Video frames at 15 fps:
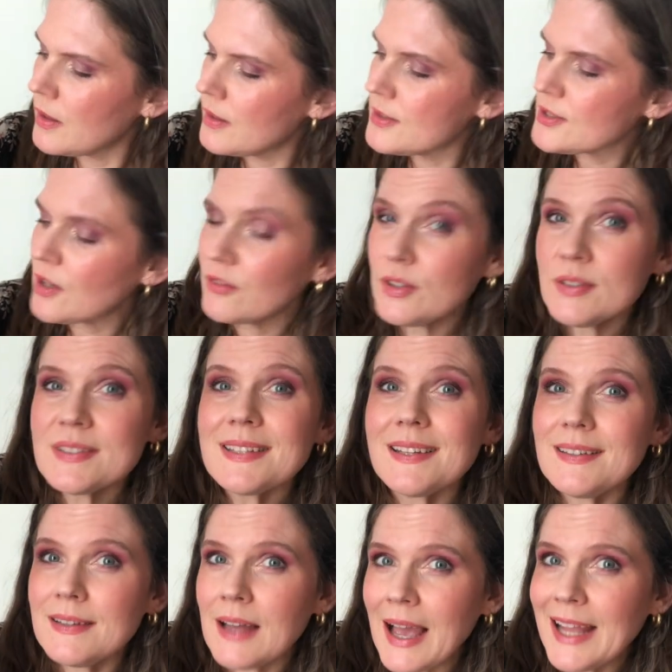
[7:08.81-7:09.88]
So I've used it
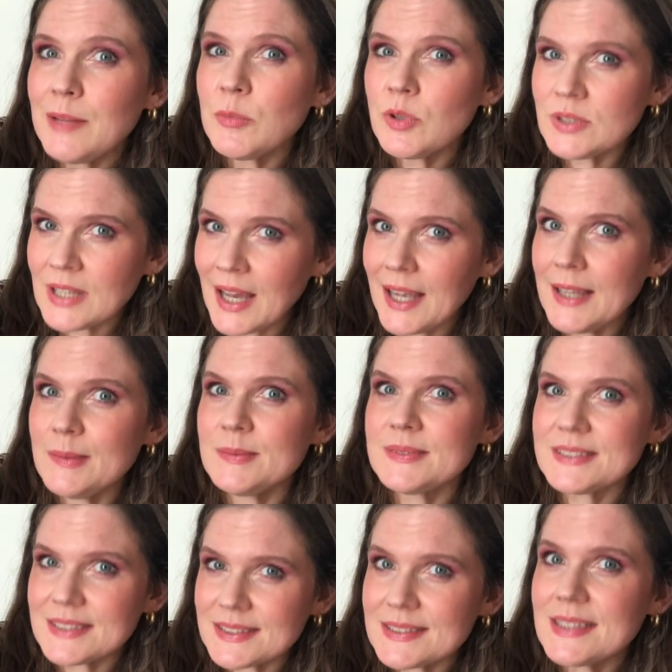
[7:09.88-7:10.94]
9 more
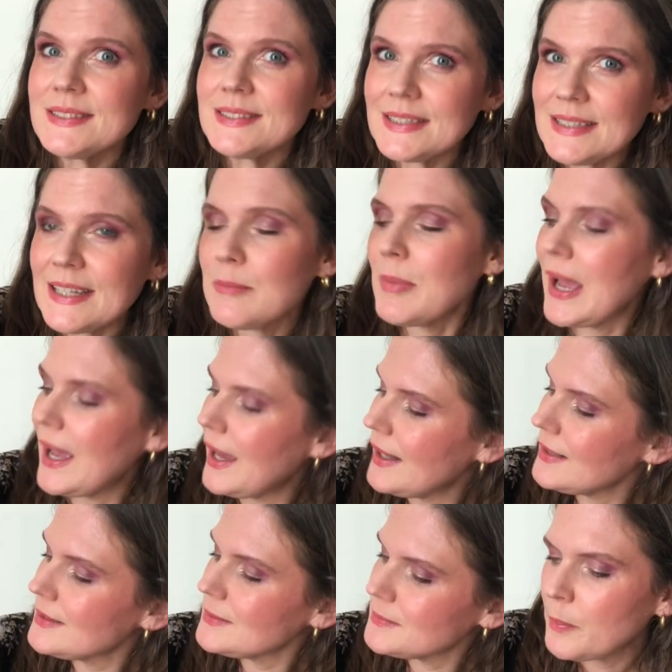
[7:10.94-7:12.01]
times since hitting
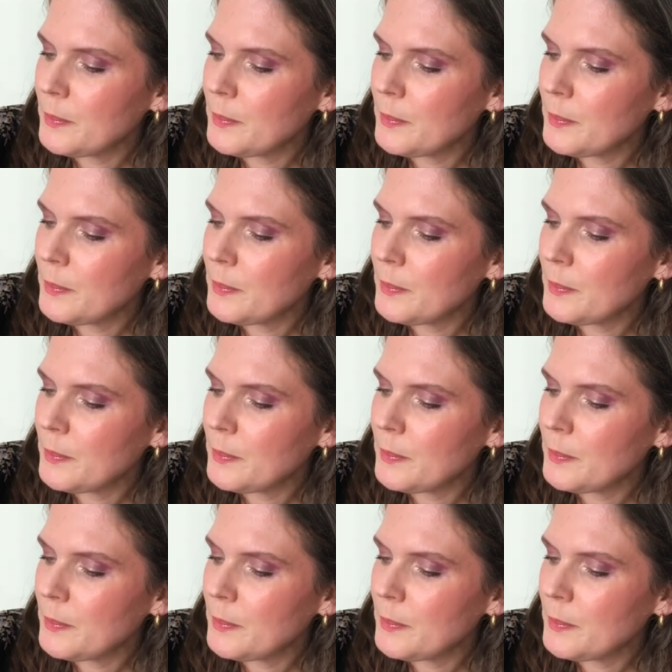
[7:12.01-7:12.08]
pan.